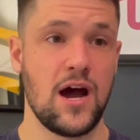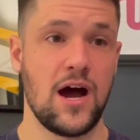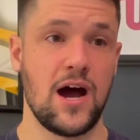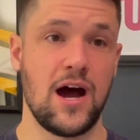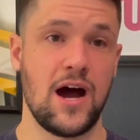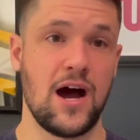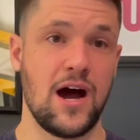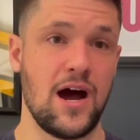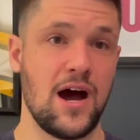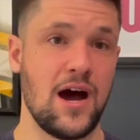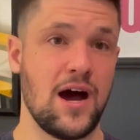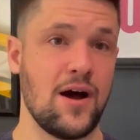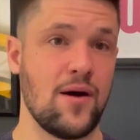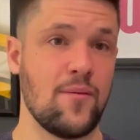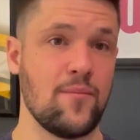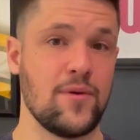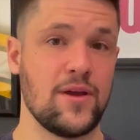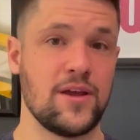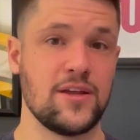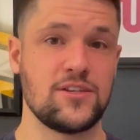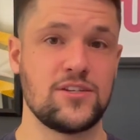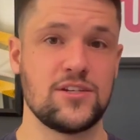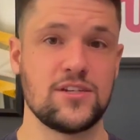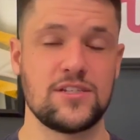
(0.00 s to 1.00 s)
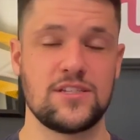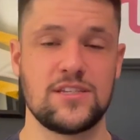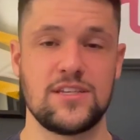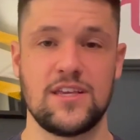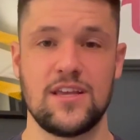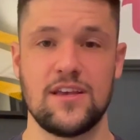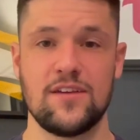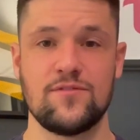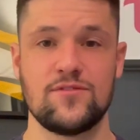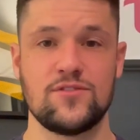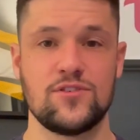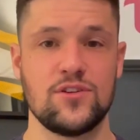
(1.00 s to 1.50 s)
It just
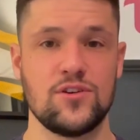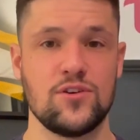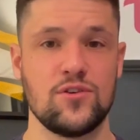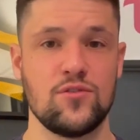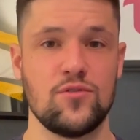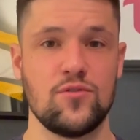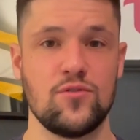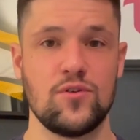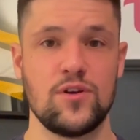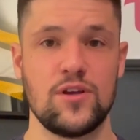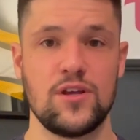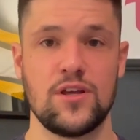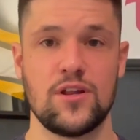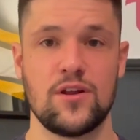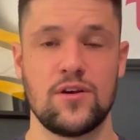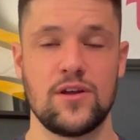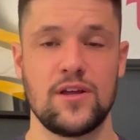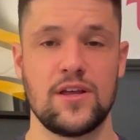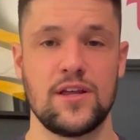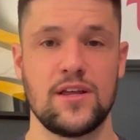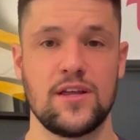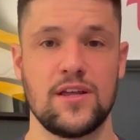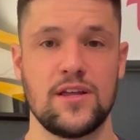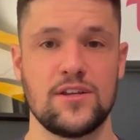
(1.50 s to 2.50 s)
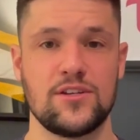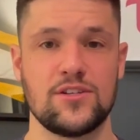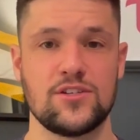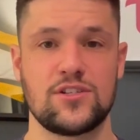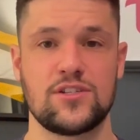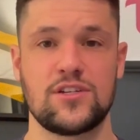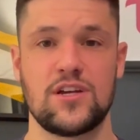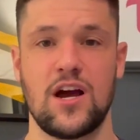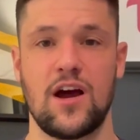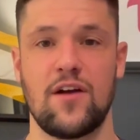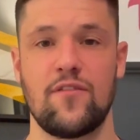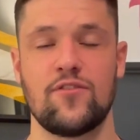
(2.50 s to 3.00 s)
gives you, you know, it
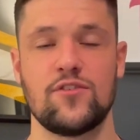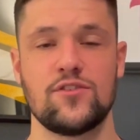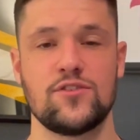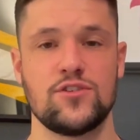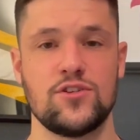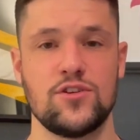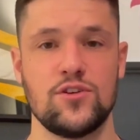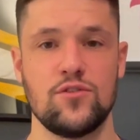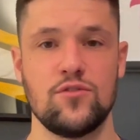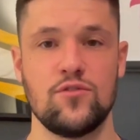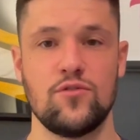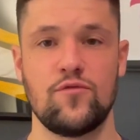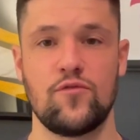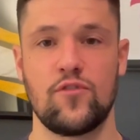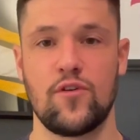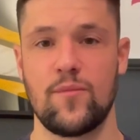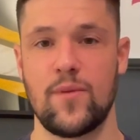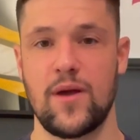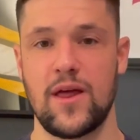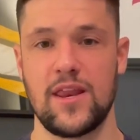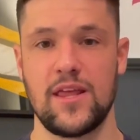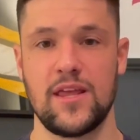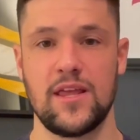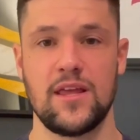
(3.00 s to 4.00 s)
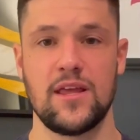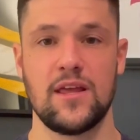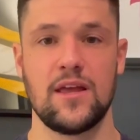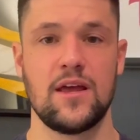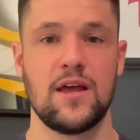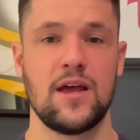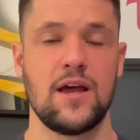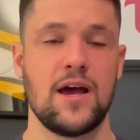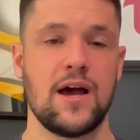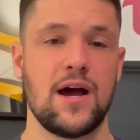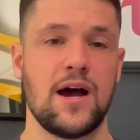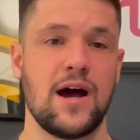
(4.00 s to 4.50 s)
just covers you from any
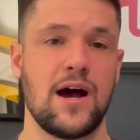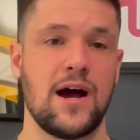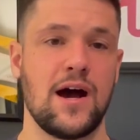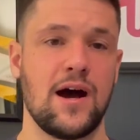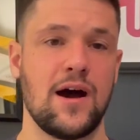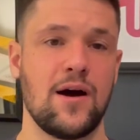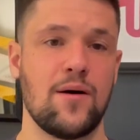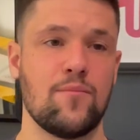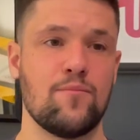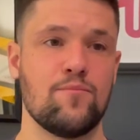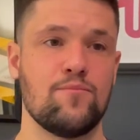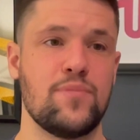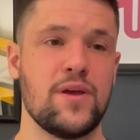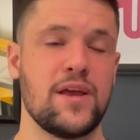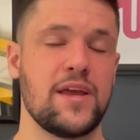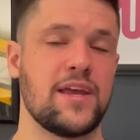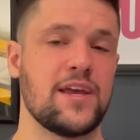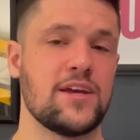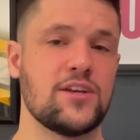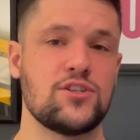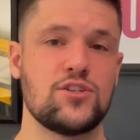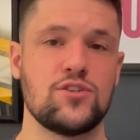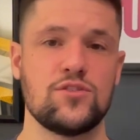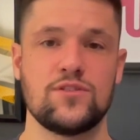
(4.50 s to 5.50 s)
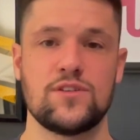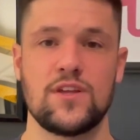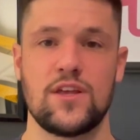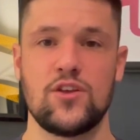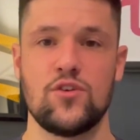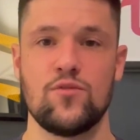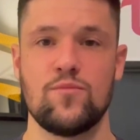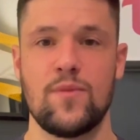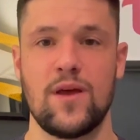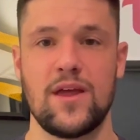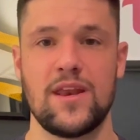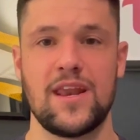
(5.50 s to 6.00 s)
big issues that
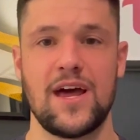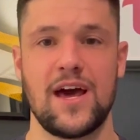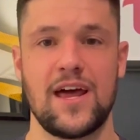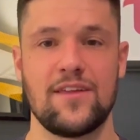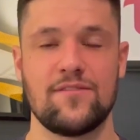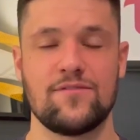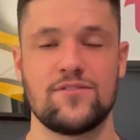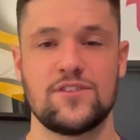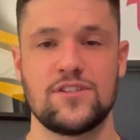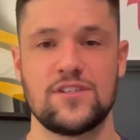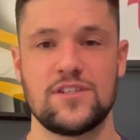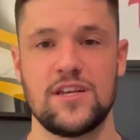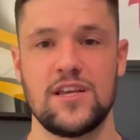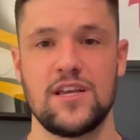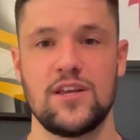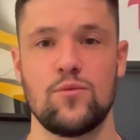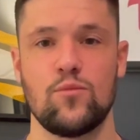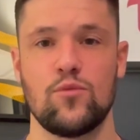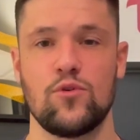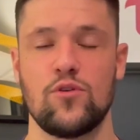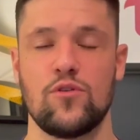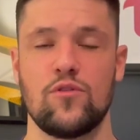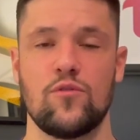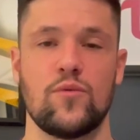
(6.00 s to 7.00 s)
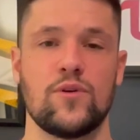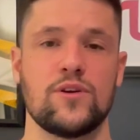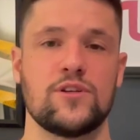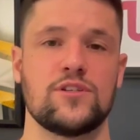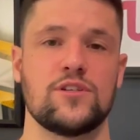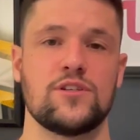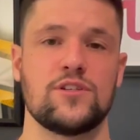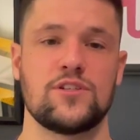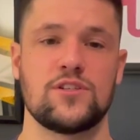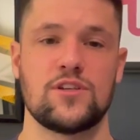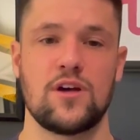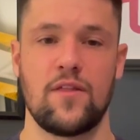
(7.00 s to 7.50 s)
you may not have seen when you
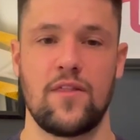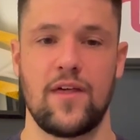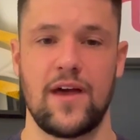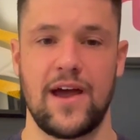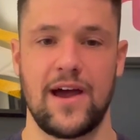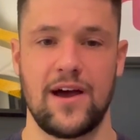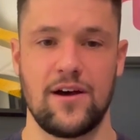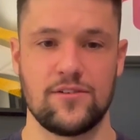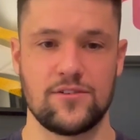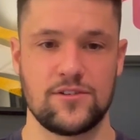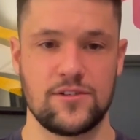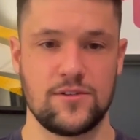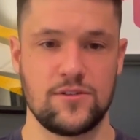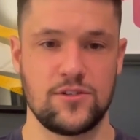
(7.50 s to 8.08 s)
originally sell the house.